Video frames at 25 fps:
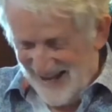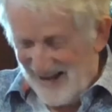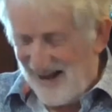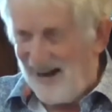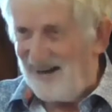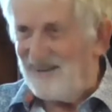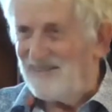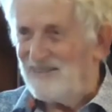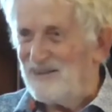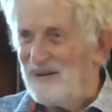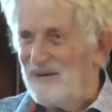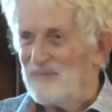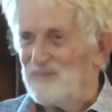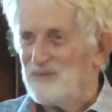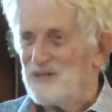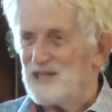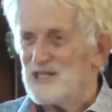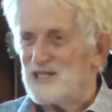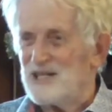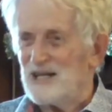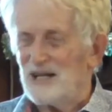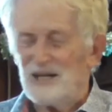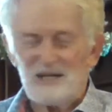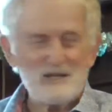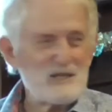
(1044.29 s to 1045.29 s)
and
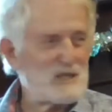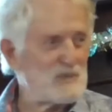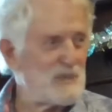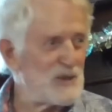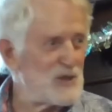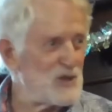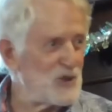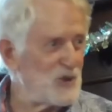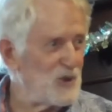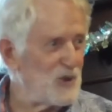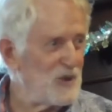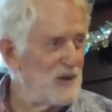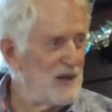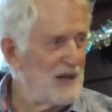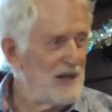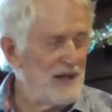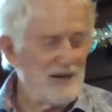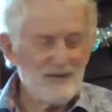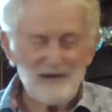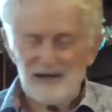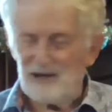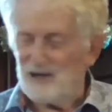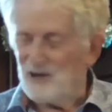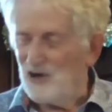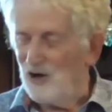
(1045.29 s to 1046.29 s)
selling special
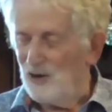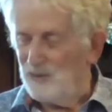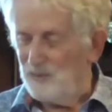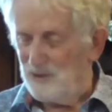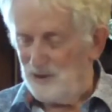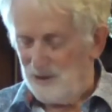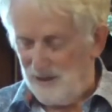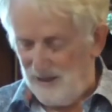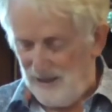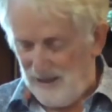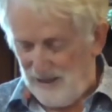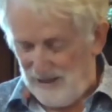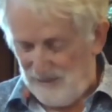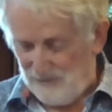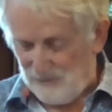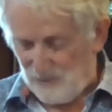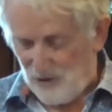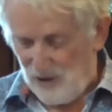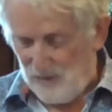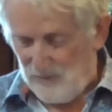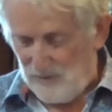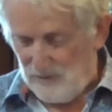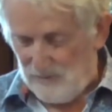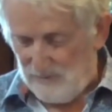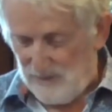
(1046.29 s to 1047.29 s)

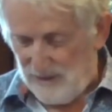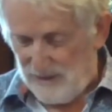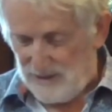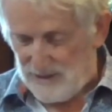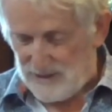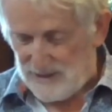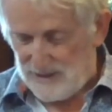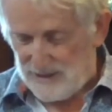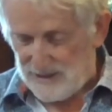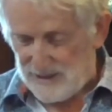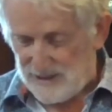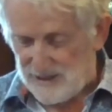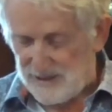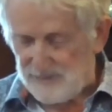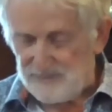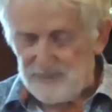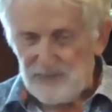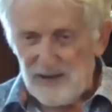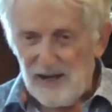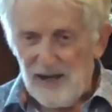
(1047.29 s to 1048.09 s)
comet medicines.